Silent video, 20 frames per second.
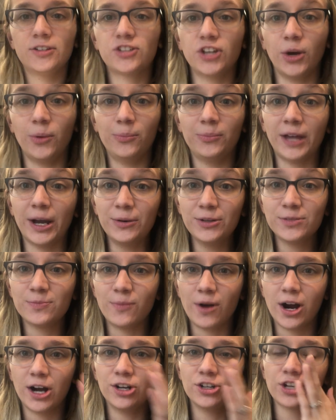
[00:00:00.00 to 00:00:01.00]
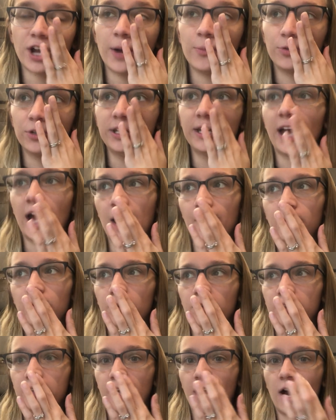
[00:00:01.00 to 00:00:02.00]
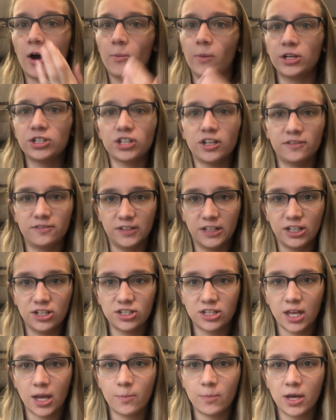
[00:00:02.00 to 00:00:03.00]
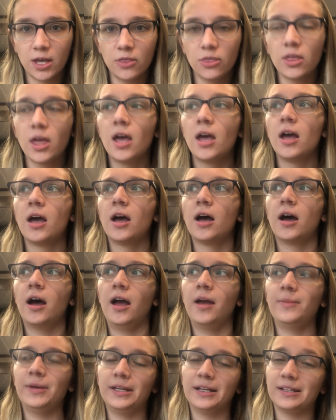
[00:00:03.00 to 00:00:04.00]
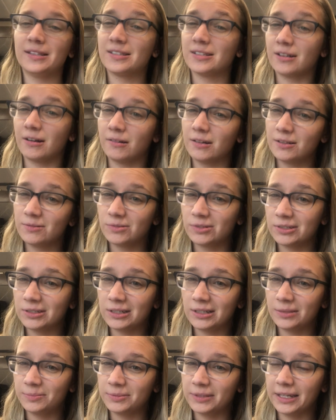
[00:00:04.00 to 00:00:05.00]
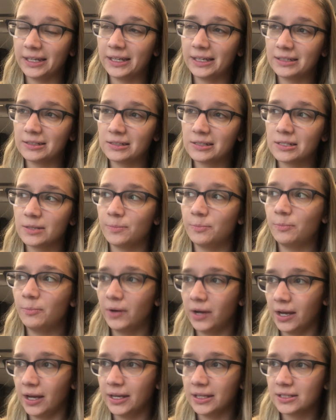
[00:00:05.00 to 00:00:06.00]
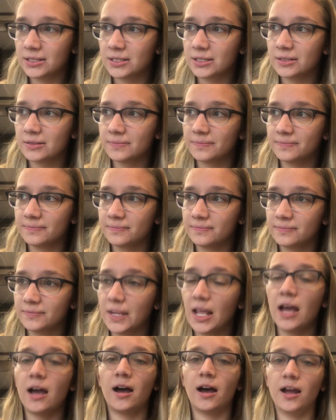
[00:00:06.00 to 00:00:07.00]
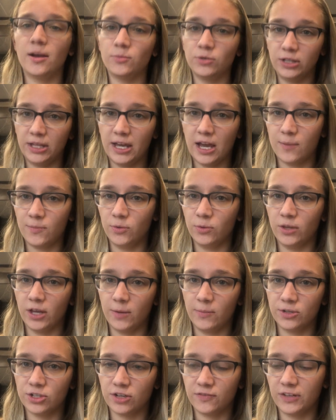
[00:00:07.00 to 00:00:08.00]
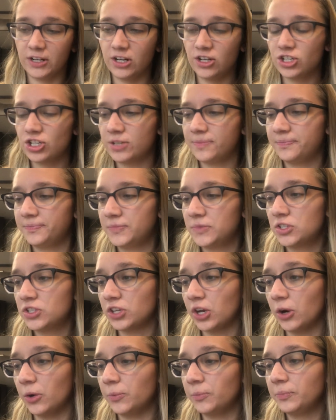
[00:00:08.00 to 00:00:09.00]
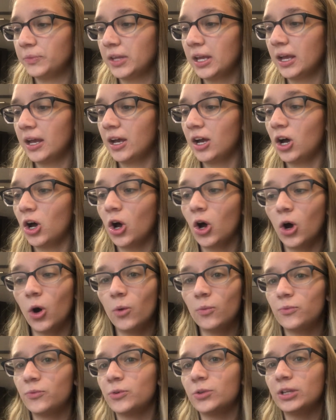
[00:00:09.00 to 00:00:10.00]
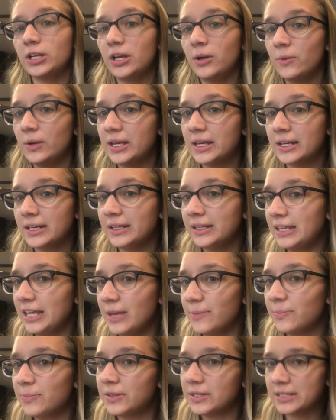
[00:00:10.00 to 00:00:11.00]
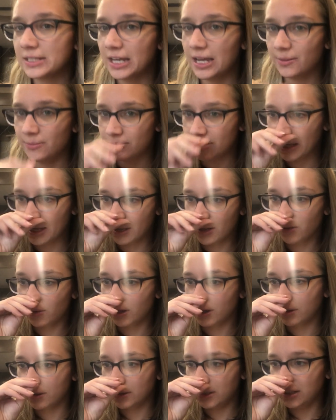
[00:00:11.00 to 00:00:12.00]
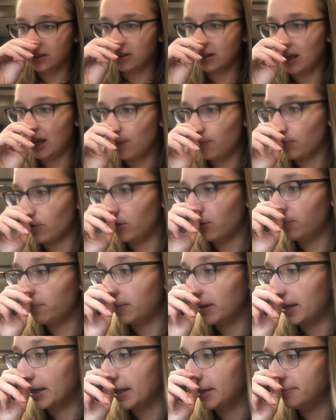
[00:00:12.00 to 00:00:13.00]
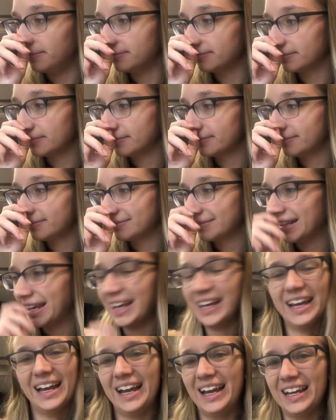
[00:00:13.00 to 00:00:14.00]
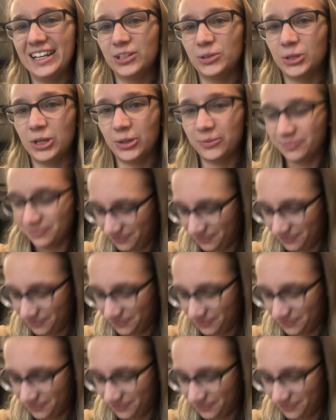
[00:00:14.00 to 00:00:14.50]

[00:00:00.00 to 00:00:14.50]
So that was March. I'm really happy with how much I finished that month. I mean, I started more than I planned, but I'm really happy with how much I finished. So hopefully we can keep the same thing going on here in April, but I don't know.